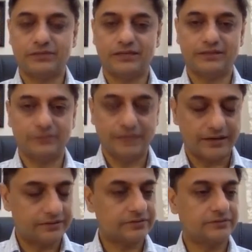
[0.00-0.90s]
We
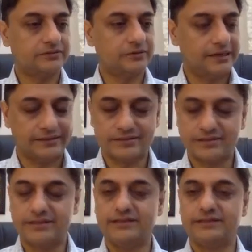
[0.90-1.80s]
are quite a
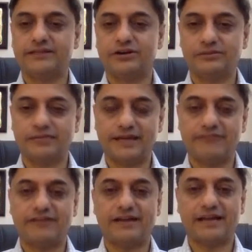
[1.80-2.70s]
resilient economy, and
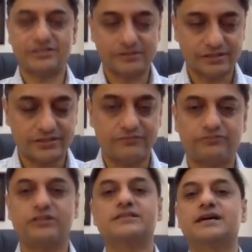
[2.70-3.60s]
our financial system,
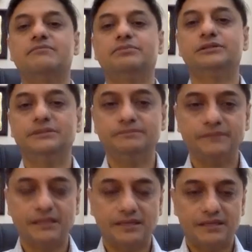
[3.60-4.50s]
for example,
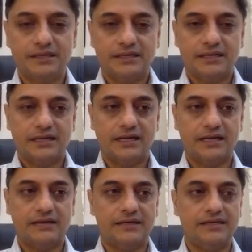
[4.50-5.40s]

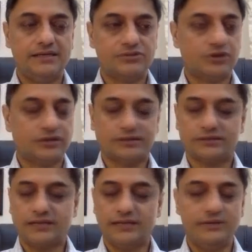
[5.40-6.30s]
is not
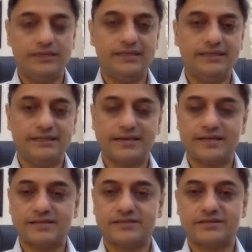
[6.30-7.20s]
anywhere near
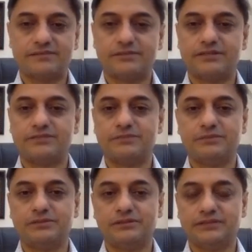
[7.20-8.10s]
as disrupted as
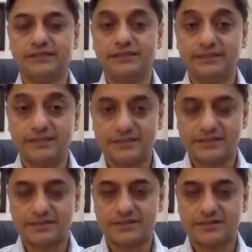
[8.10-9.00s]
people think it
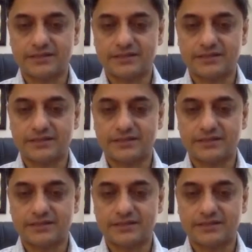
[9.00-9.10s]
is.